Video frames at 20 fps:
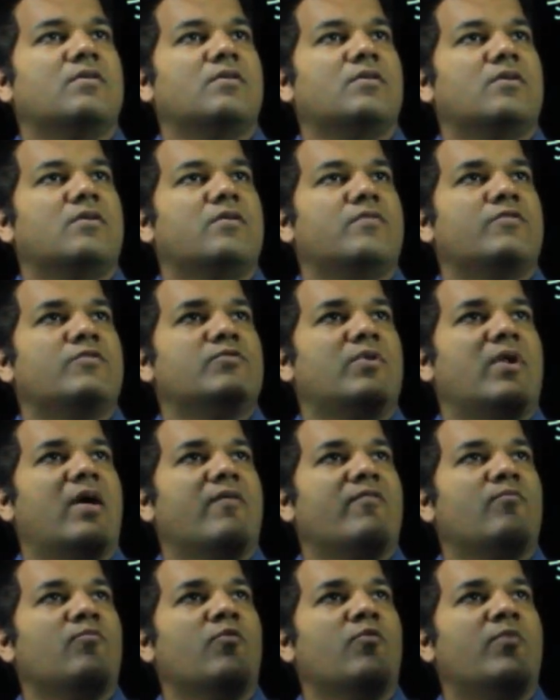which would have a
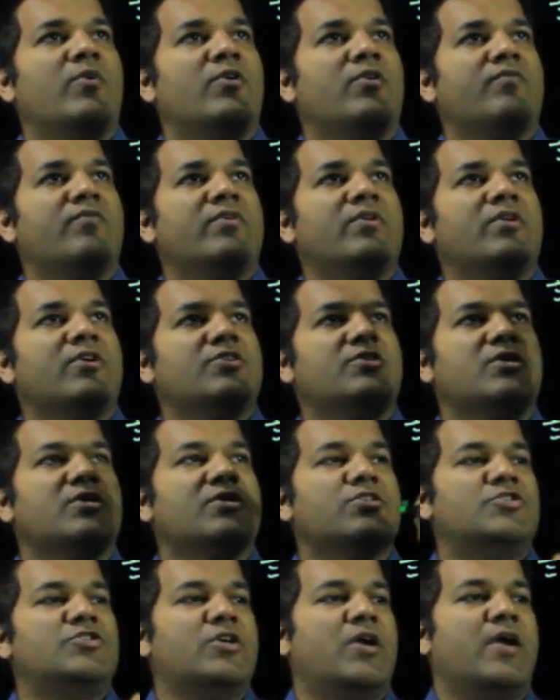moment of inertia
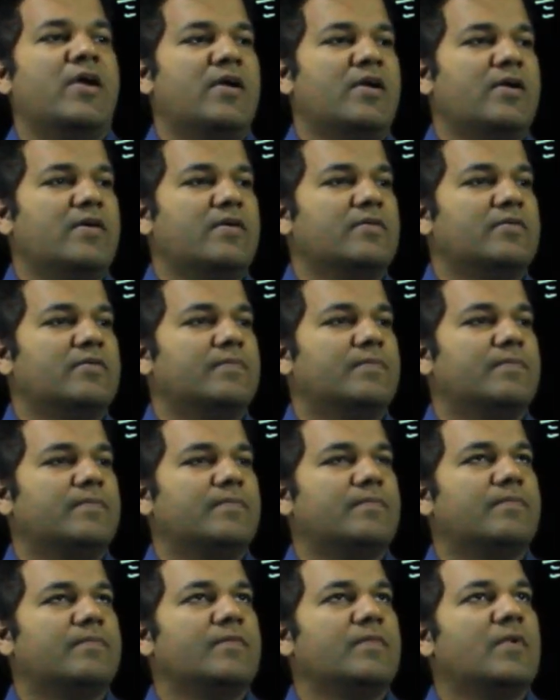J
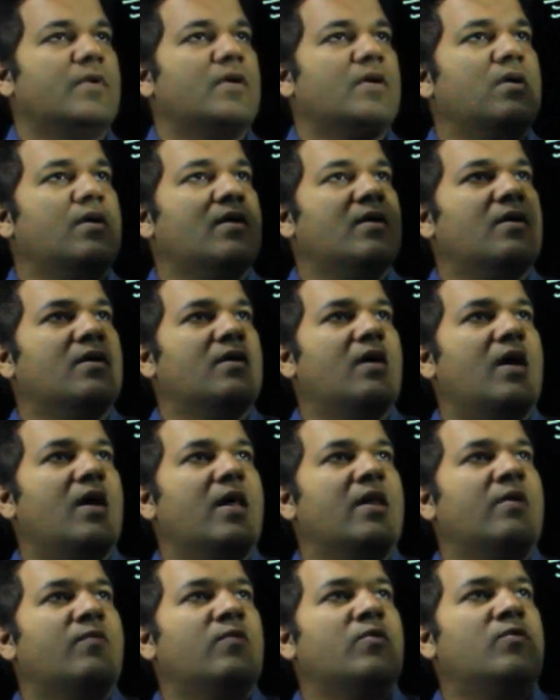and it
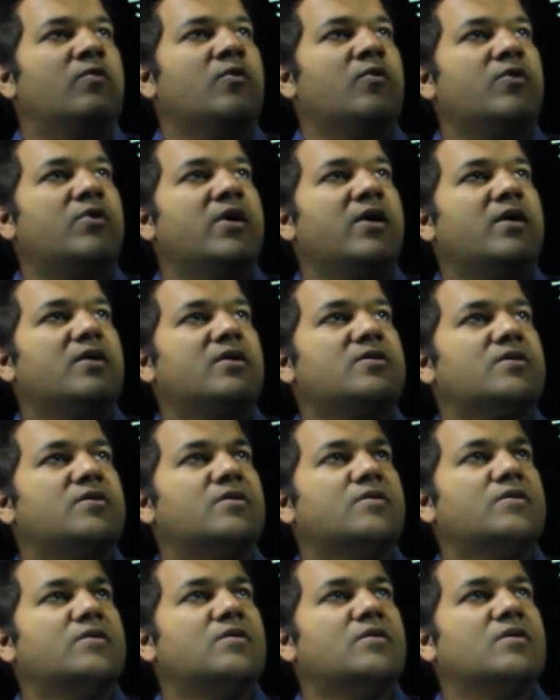would rotate
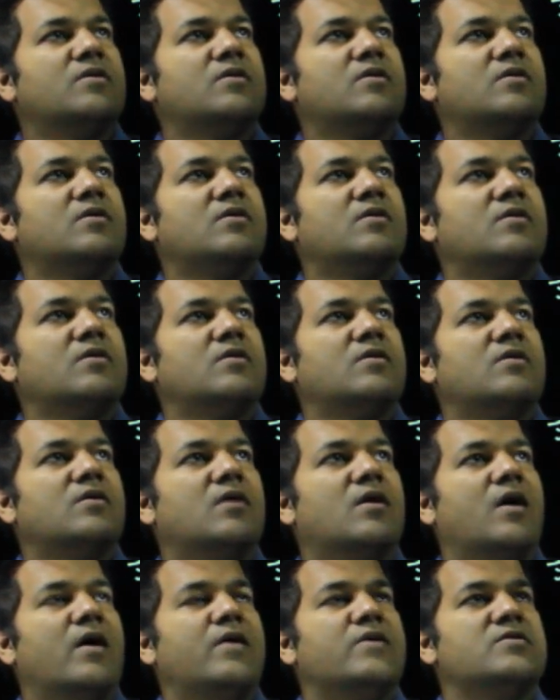
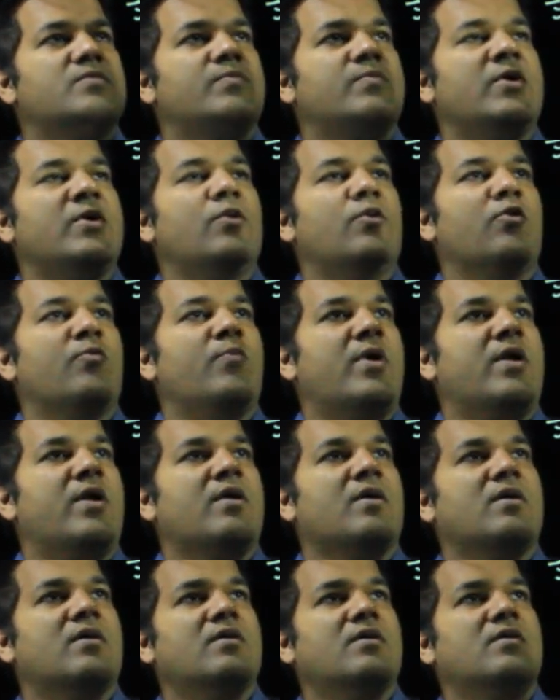at a speed
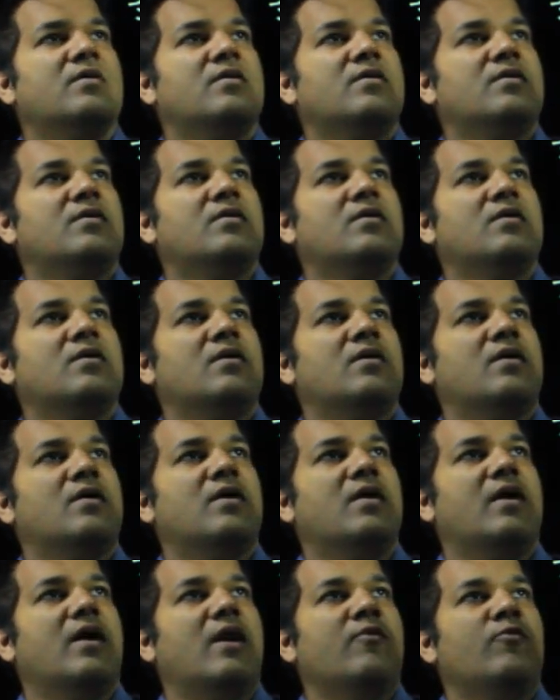omega
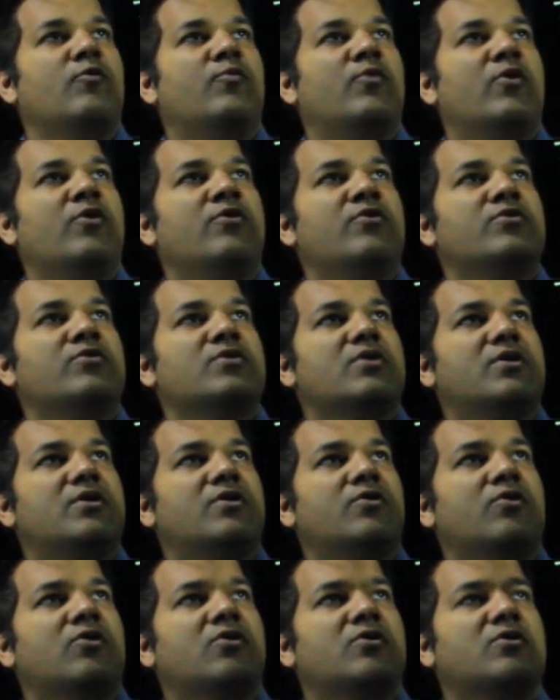and would produce a
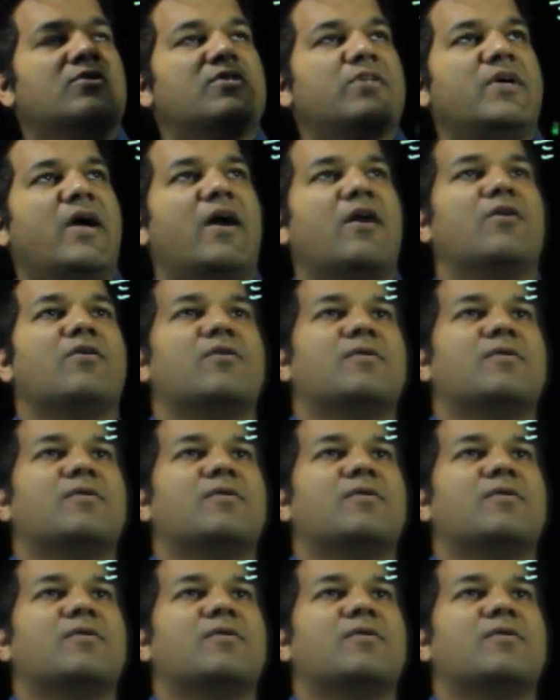torque tau.